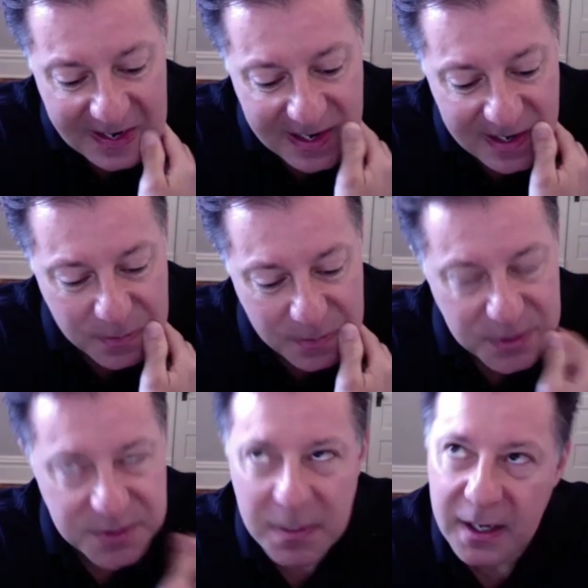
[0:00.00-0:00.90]

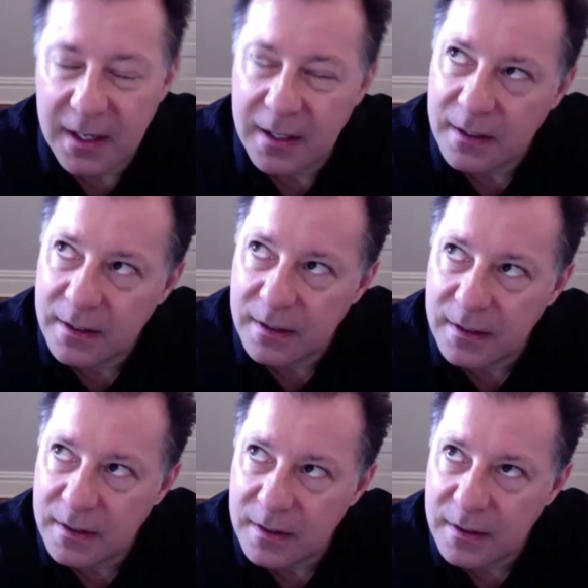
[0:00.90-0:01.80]
was my
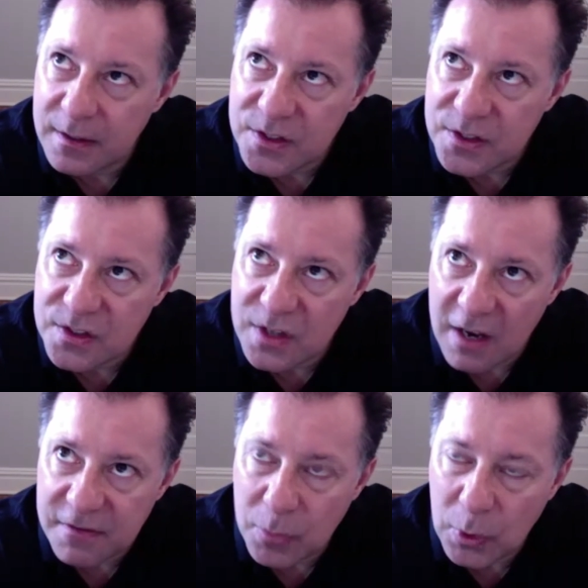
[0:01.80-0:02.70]

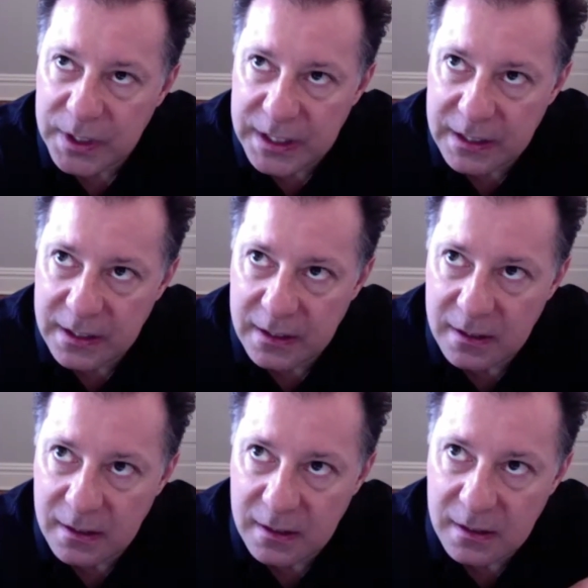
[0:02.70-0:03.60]
sophomore
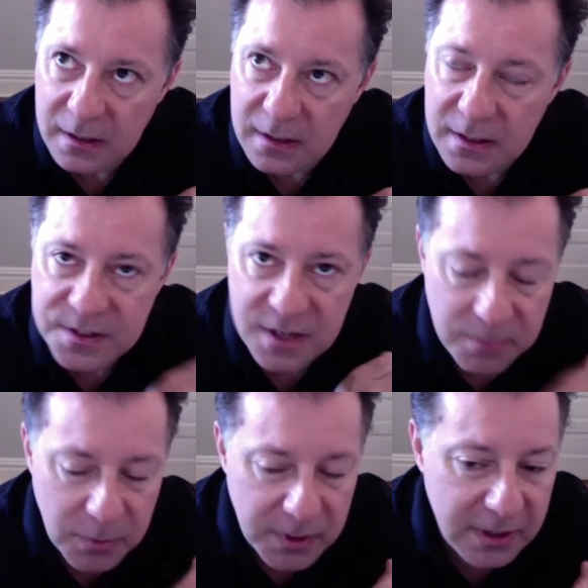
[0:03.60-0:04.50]
year
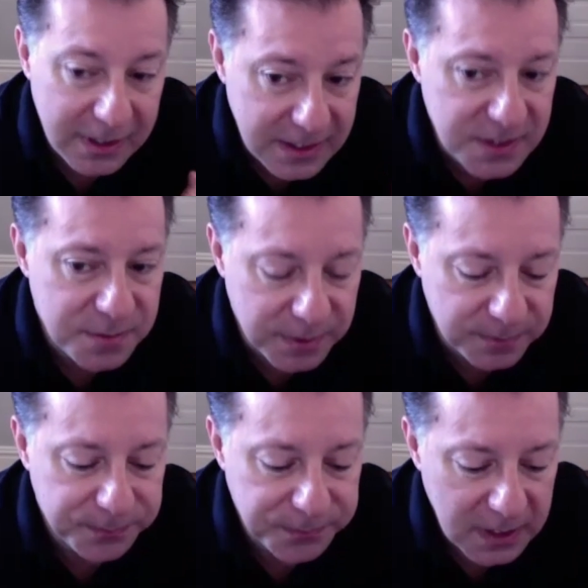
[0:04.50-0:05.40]
at Eastman.
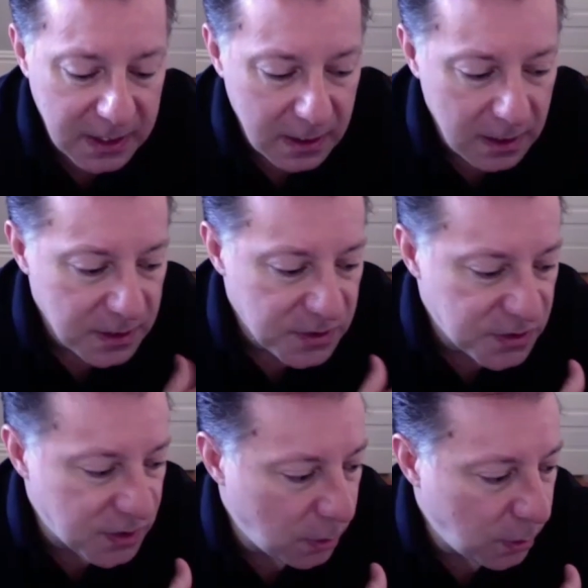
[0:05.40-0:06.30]

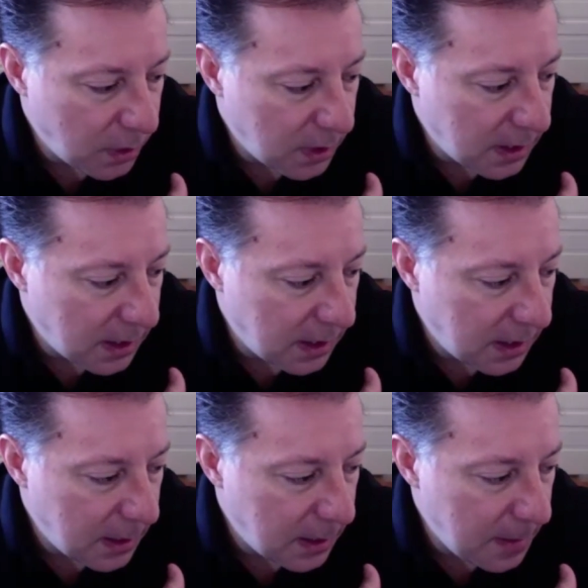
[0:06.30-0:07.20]
So
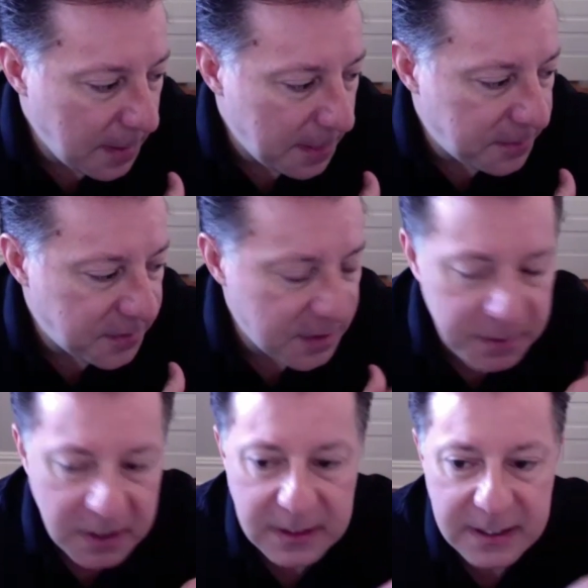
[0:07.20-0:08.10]

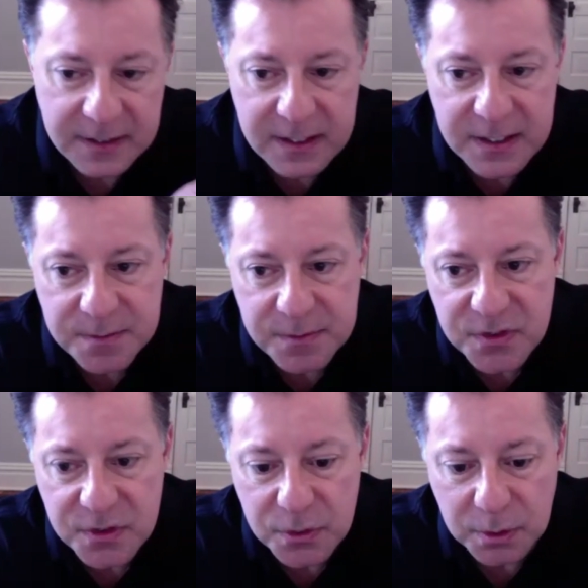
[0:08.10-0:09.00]
typically at the Eastman
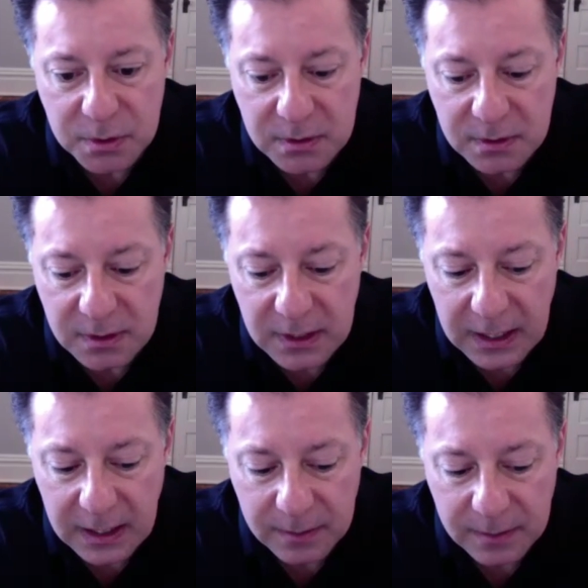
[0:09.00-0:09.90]
School,
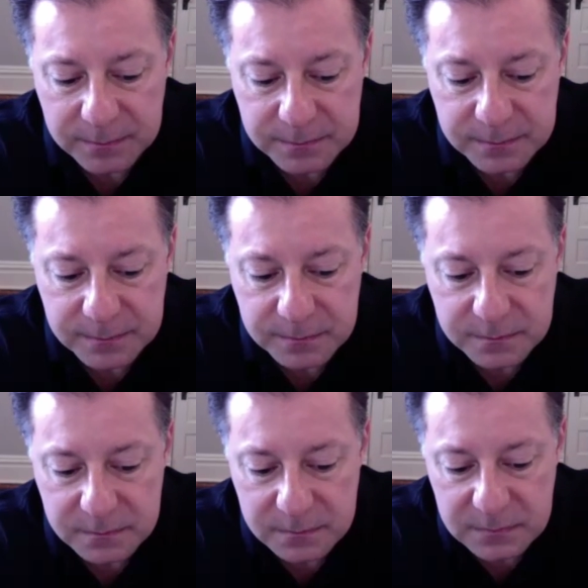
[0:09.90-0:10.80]

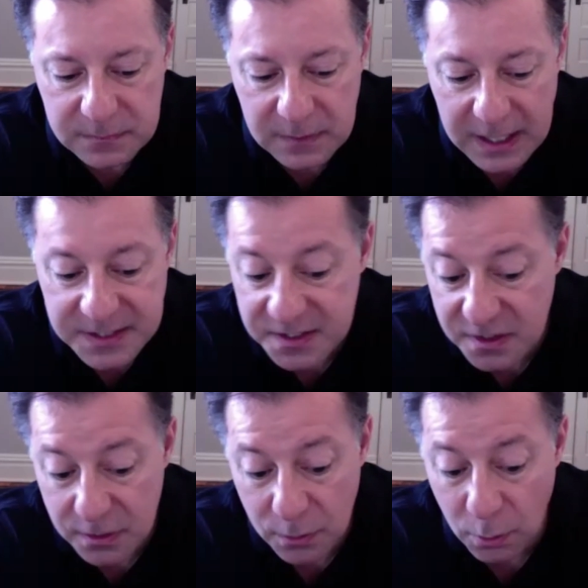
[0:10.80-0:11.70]
as is
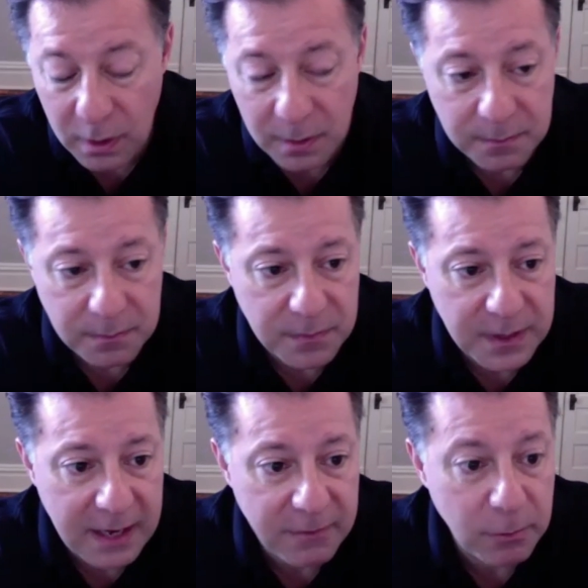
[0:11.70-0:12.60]
the norm,
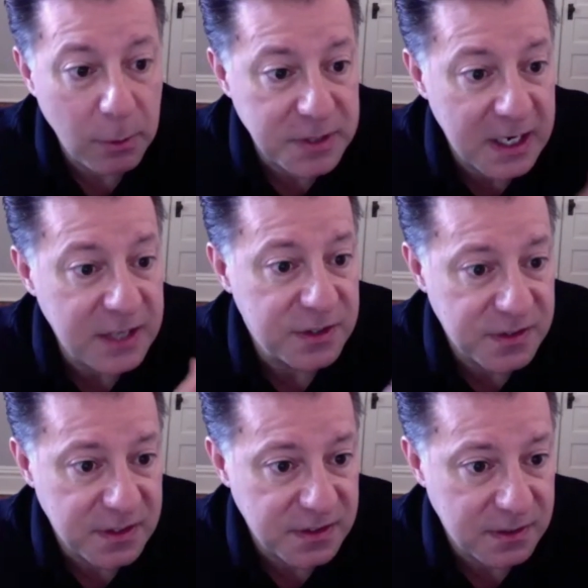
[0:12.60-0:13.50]
they have a rotation
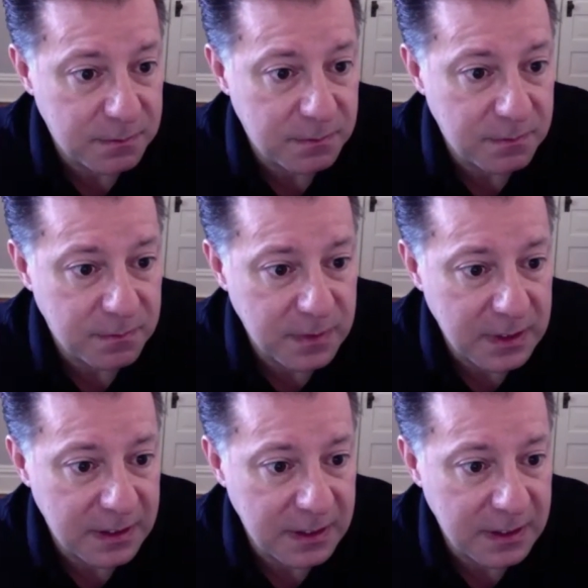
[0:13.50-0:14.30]
system in the